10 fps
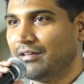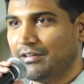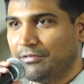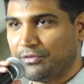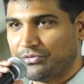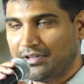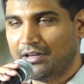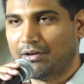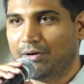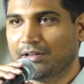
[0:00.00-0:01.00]
If you
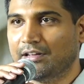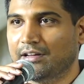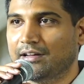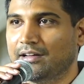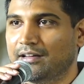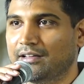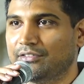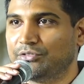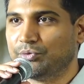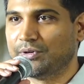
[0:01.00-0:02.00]
see all the
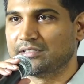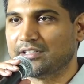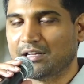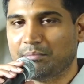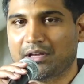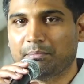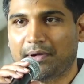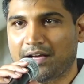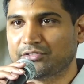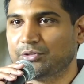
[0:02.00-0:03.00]
students that are being
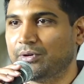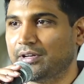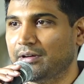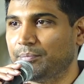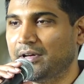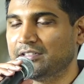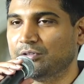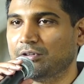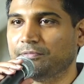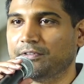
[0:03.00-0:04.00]
passed out here, passed
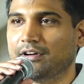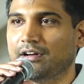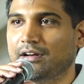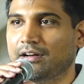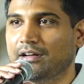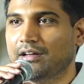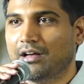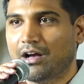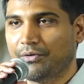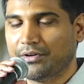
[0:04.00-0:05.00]
out of
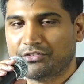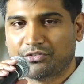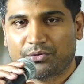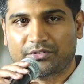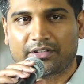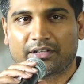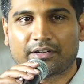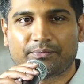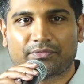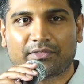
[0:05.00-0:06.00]
our institutes
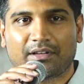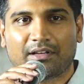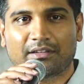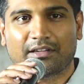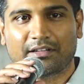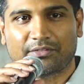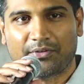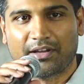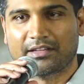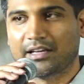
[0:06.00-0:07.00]
here, that's
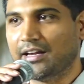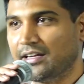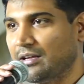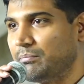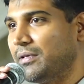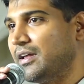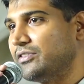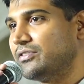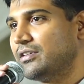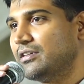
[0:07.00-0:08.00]
where they are getting
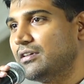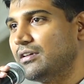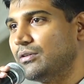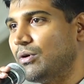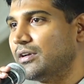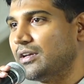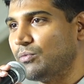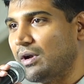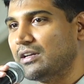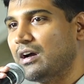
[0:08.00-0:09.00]
placed, not in
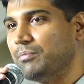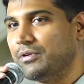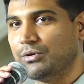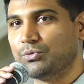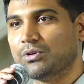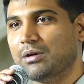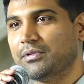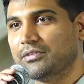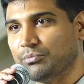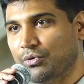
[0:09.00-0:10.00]
one company or two
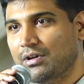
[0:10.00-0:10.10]
companies.